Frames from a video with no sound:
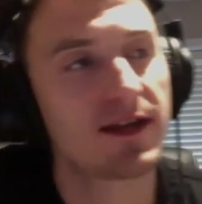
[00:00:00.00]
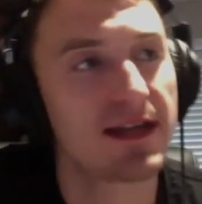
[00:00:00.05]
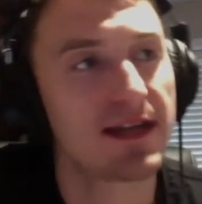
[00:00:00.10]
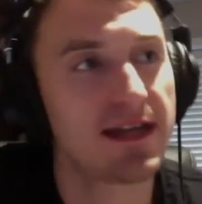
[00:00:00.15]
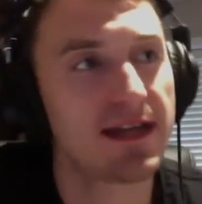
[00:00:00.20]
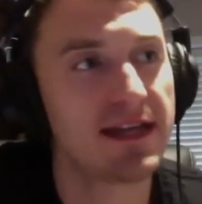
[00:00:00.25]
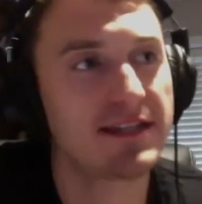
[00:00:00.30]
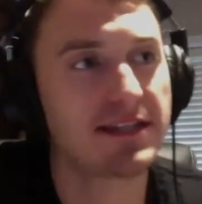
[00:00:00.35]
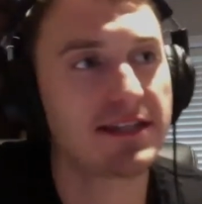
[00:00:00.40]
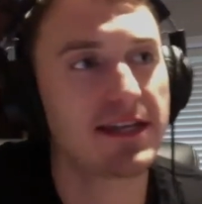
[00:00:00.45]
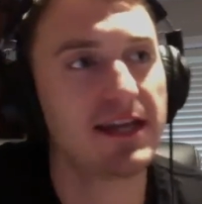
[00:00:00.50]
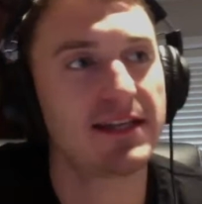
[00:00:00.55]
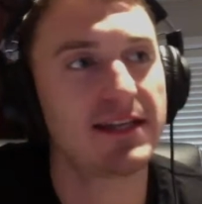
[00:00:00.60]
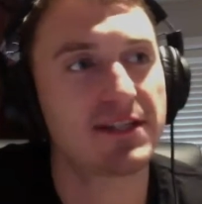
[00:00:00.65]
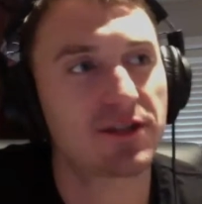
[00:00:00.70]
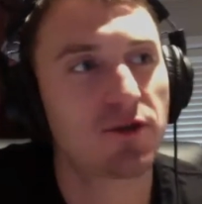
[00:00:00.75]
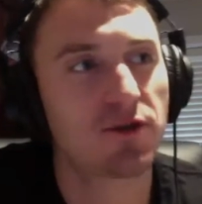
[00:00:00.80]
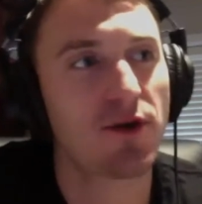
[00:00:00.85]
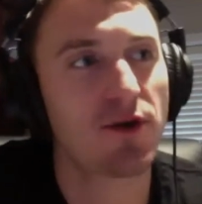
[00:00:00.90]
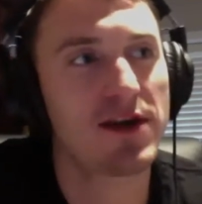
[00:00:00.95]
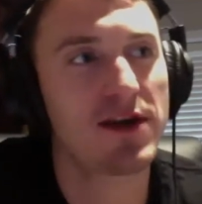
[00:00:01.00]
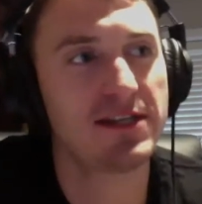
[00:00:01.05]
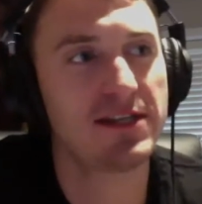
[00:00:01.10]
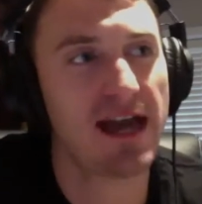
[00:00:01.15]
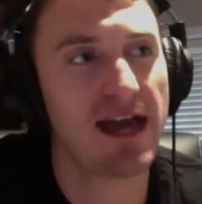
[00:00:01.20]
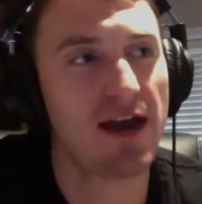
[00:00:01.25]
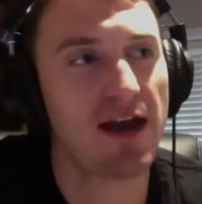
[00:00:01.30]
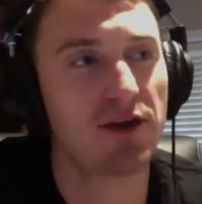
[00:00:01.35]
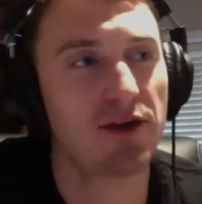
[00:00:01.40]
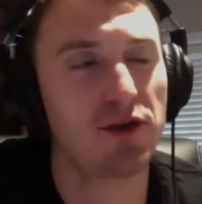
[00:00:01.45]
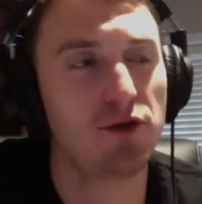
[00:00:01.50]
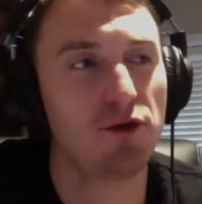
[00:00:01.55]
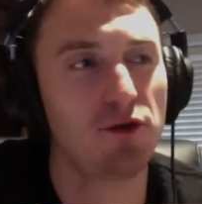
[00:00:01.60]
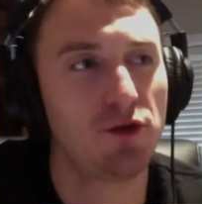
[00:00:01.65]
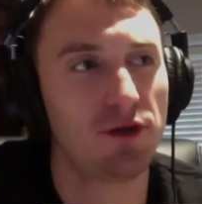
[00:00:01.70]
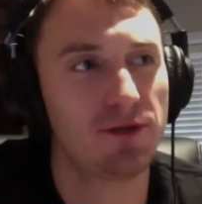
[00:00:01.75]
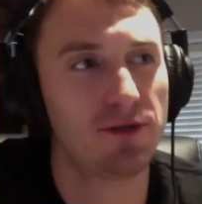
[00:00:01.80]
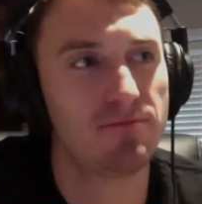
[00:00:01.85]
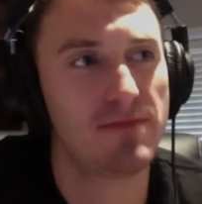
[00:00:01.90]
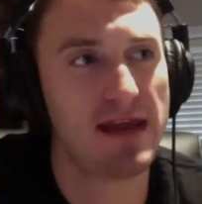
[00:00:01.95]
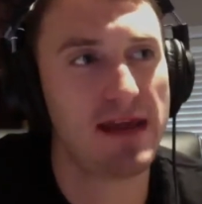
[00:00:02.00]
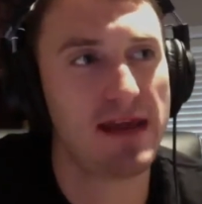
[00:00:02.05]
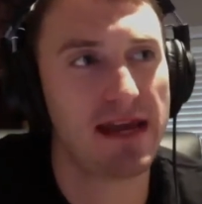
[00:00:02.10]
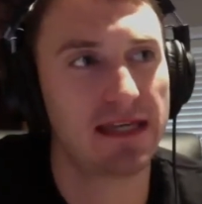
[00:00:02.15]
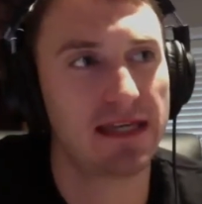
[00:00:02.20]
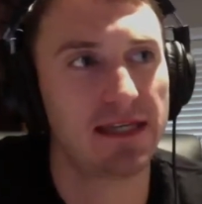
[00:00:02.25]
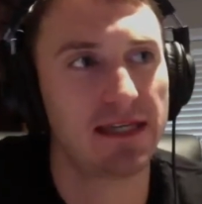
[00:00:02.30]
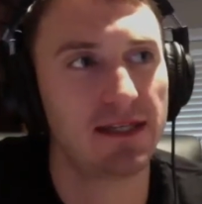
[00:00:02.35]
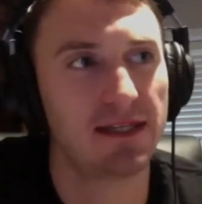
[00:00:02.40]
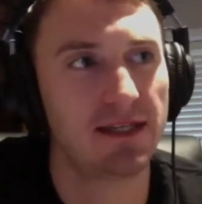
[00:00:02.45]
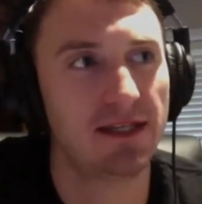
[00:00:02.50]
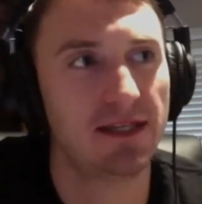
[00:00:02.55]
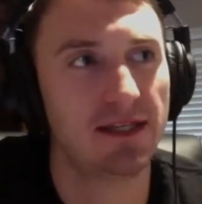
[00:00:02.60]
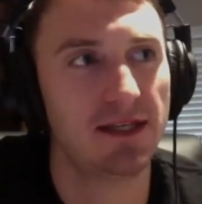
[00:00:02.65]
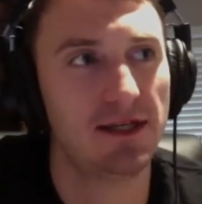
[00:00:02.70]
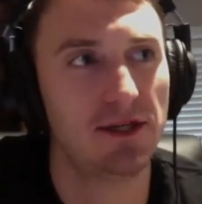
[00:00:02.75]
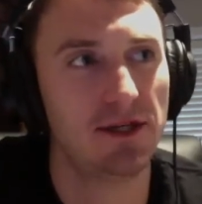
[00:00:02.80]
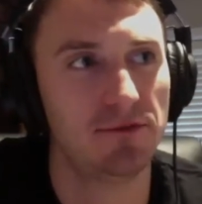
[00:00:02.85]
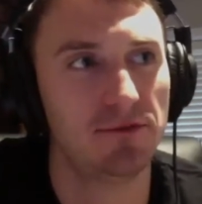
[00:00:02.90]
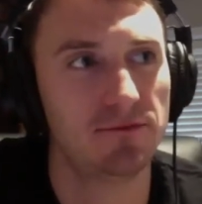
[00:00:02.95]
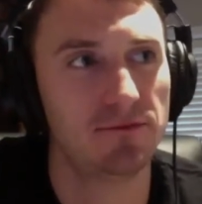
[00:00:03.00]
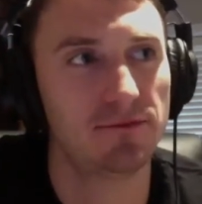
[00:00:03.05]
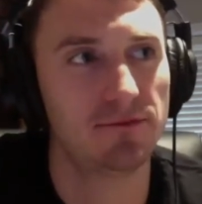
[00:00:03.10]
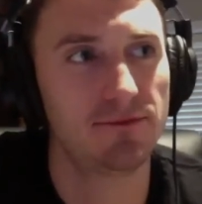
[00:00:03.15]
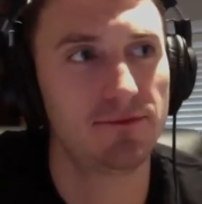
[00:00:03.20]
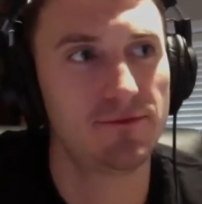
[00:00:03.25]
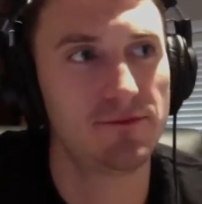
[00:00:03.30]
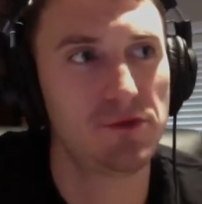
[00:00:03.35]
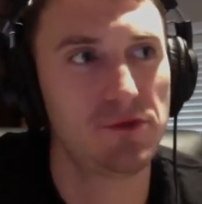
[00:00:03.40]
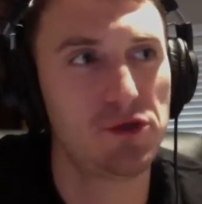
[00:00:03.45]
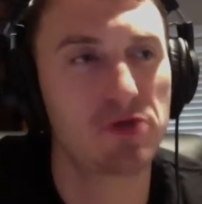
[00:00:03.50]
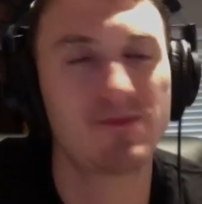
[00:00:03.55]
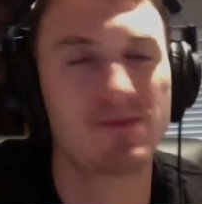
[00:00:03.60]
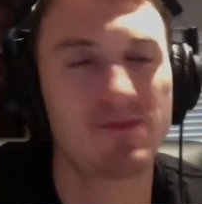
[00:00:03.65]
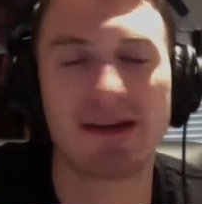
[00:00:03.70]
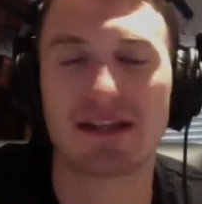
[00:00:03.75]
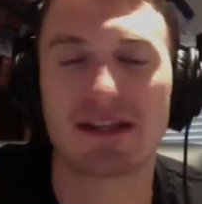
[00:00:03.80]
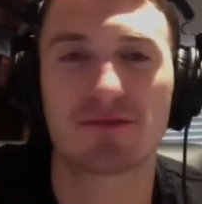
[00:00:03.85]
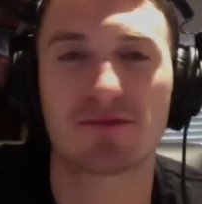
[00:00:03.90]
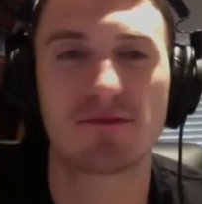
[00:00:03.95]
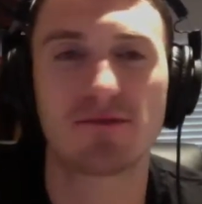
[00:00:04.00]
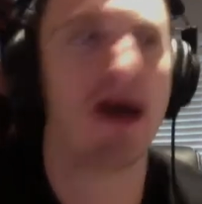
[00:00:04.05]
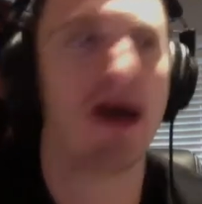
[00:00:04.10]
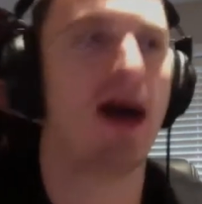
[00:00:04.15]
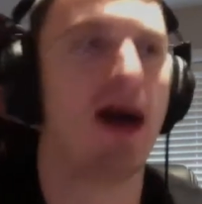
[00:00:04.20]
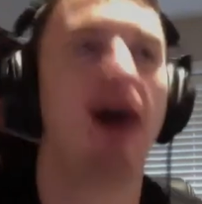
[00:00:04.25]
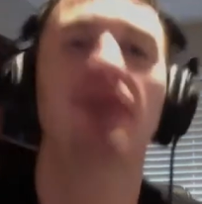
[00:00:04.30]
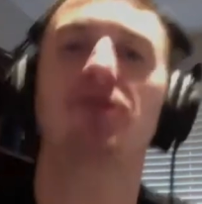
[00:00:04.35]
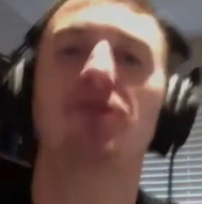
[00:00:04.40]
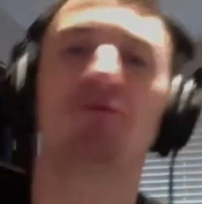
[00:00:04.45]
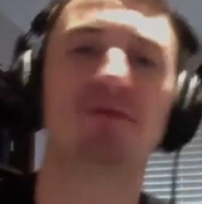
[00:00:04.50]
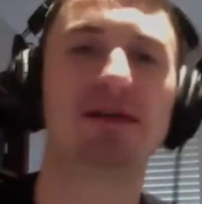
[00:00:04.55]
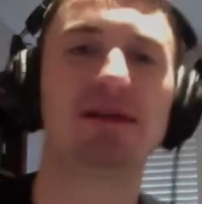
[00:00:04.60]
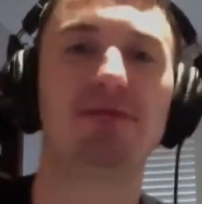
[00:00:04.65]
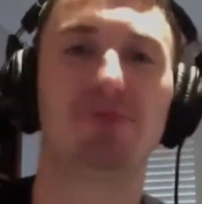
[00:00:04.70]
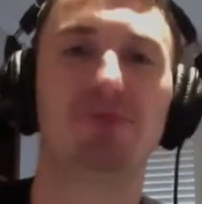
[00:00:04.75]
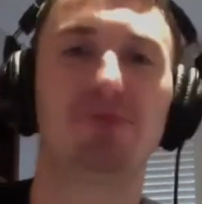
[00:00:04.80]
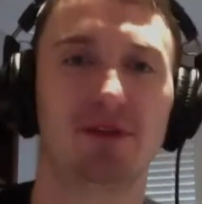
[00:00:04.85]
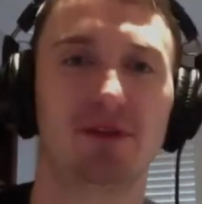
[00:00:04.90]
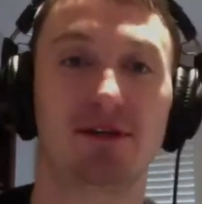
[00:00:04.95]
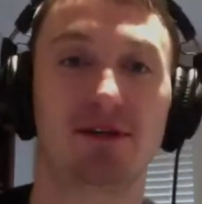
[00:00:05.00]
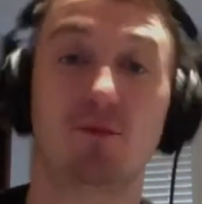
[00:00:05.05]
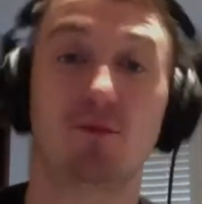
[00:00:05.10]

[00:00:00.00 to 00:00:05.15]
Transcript: it's yeah. it's crazy how you could make you know you could make a hundred people there.